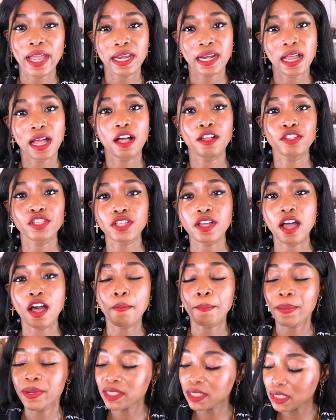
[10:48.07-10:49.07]
and also
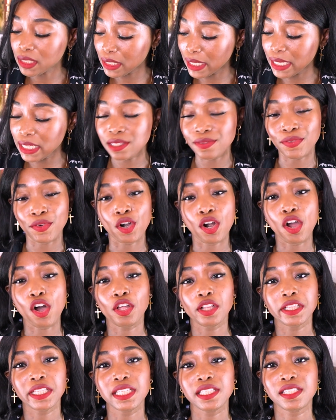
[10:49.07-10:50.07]
I'll put the links for
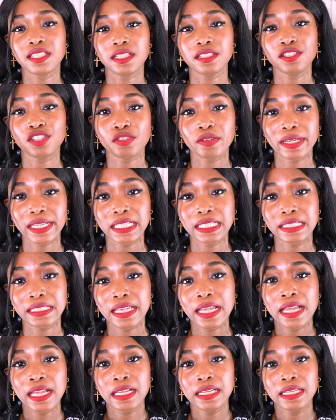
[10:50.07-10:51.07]
all these sunscreens
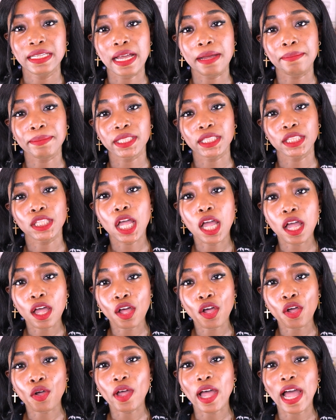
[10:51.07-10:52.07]
down
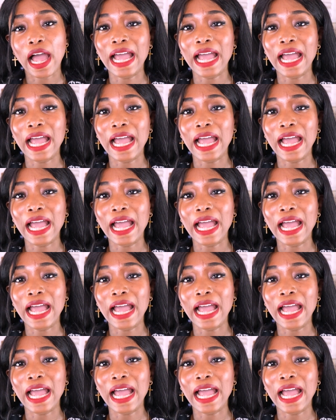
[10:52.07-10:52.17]
below.